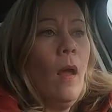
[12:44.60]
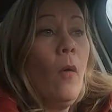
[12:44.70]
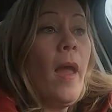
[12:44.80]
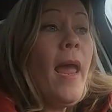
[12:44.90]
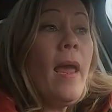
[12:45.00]

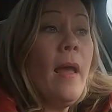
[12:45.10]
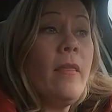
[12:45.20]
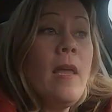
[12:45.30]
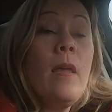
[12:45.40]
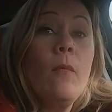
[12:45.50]
Okay, I
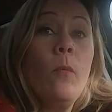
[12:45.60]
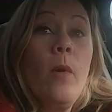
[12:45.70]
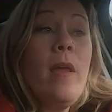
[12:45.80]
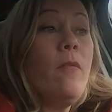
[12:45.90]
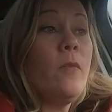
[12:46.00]
think
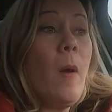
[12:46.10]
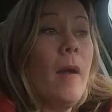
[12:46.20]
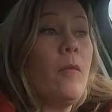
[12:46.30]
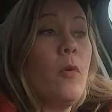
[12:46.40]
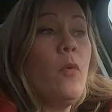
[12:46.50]
we've
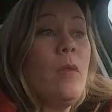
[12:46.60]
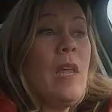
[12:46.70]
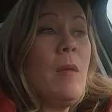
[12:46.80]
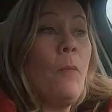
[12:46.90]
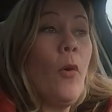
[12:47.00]
talked through
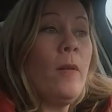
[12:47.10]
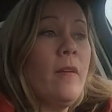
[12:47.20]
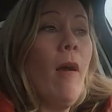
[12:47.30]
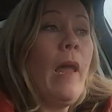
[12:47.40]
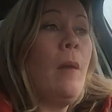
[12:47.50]
the important
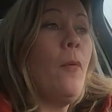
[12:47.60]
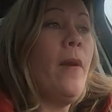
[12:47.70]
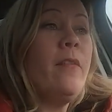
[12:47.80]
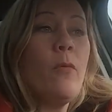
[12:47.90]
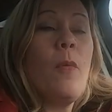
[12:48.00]
talking
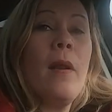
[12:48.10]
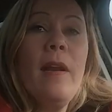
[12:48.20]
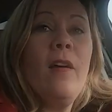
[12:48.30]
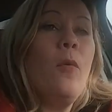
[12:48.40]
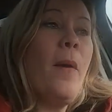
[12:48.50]
points. Are we
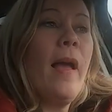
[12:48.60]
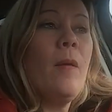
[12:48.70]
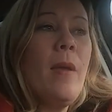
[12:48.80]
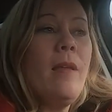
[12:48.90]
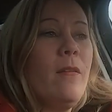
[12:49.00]
ready to go back
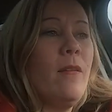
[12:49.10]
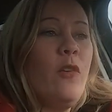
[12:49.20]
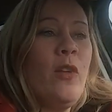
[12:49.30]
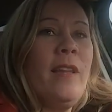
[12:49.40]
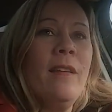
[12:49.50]
and make a decision?